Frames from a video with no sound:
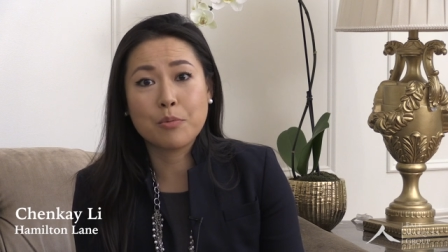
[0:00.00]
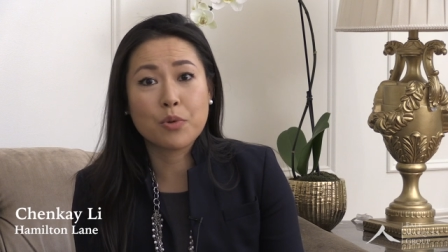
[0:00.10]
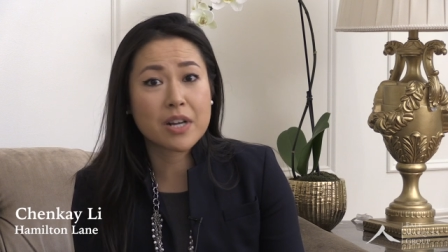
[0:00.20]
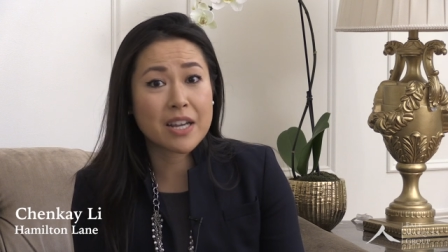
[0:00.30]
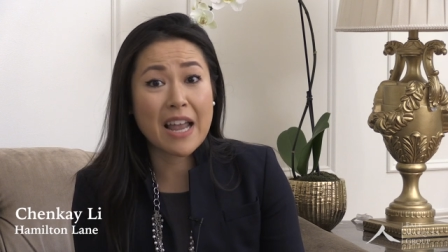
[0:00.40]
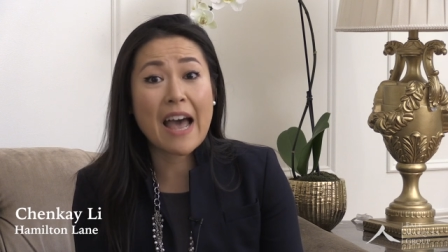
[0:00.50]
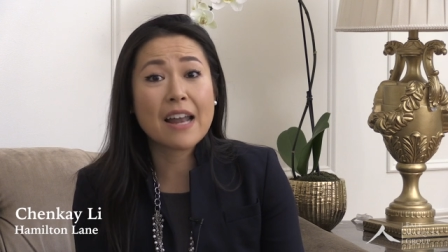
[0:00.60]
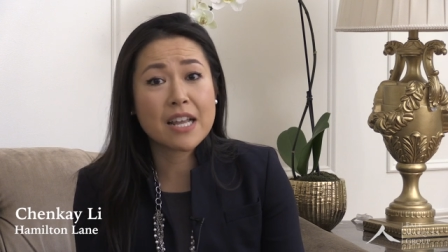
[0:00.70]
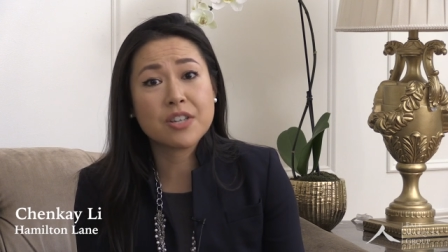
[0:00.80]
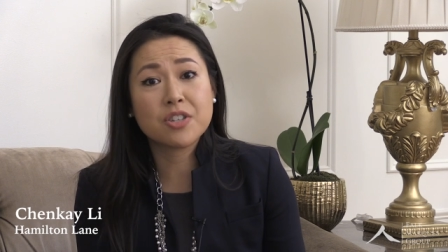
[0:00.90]
working
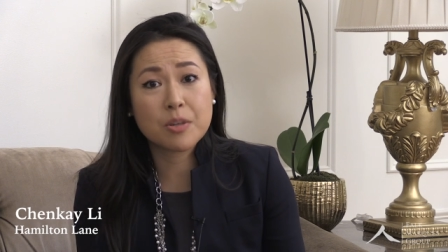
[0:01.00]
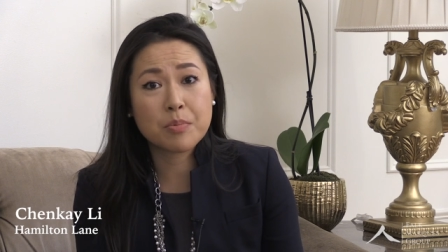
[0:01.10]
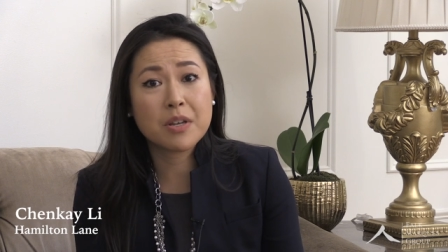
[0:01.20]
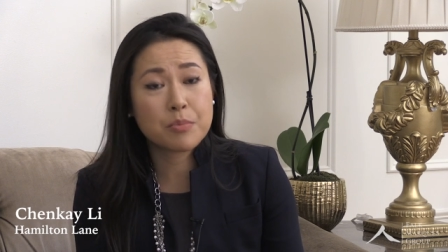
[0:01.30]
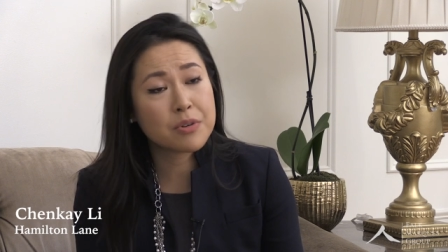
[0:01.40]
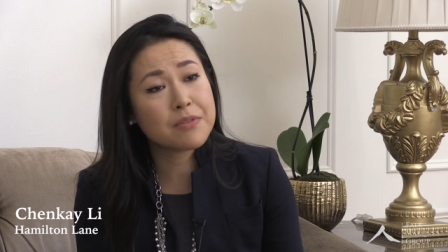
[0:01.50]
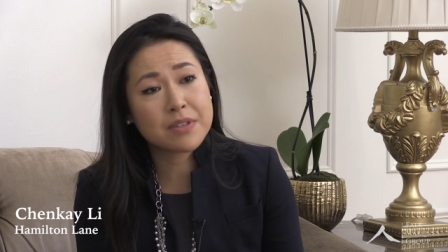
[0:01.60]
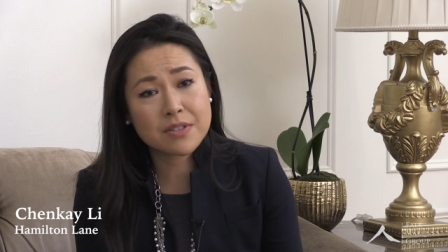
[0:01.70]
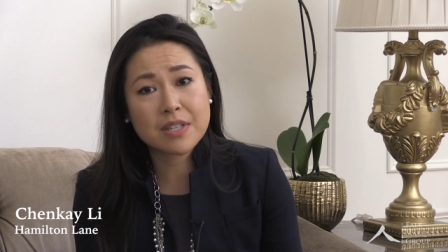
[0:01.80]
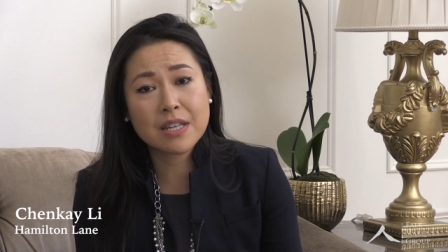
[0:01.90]
at a GP
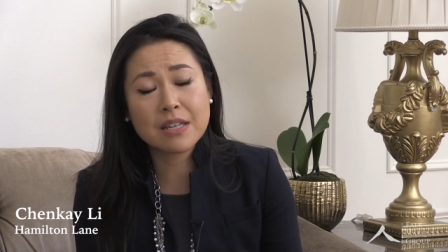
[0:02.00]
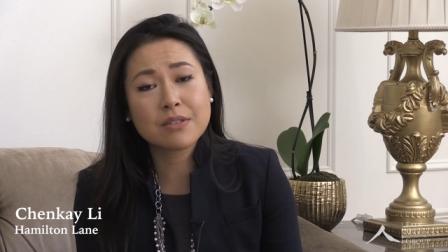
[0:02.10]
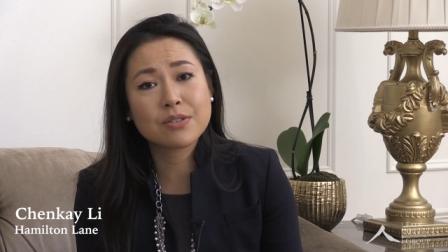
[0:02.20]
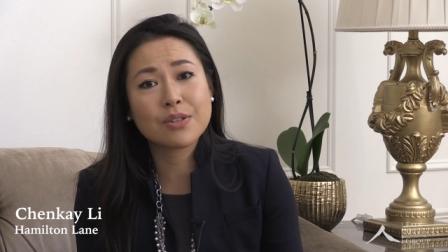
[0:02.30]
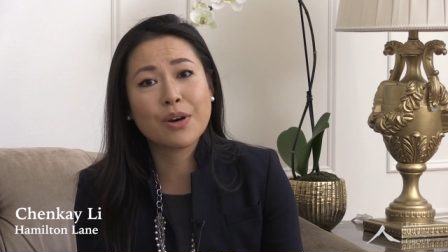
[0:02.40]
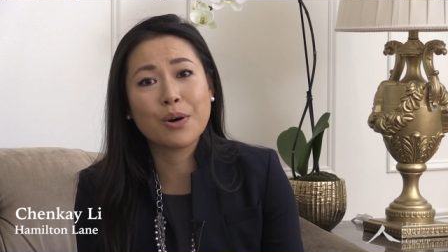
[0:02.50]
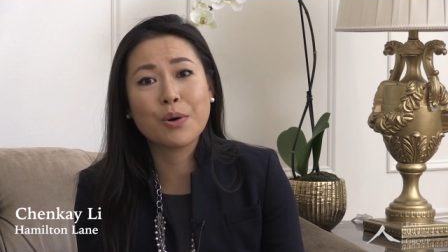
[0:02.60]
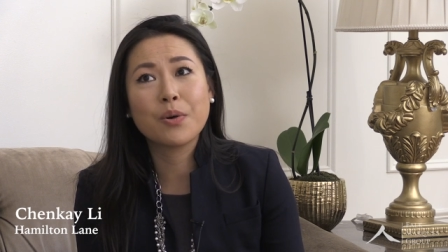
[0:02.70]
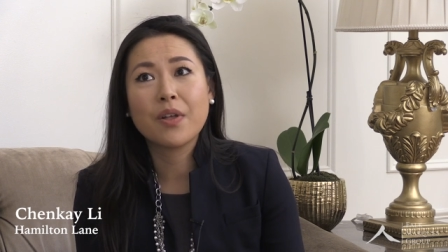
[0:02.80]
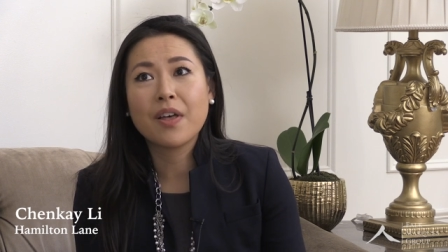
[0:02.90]
previously.
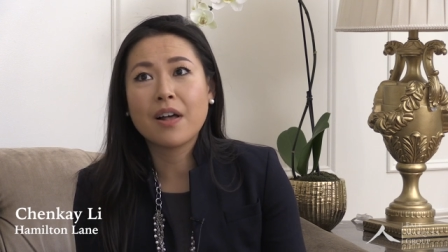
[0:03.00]
So,